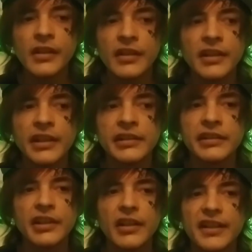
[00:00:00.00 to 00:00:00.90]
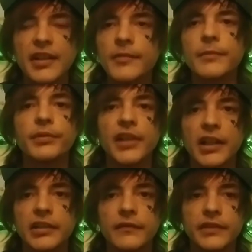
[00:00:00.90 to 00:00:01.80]
like something
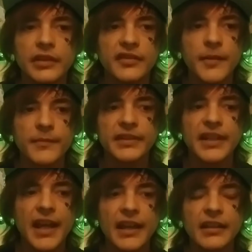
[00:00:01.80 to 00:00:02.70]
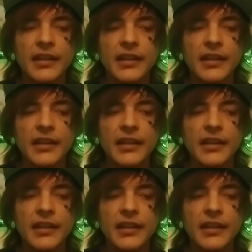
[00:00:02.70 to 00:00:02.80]
productive. Something that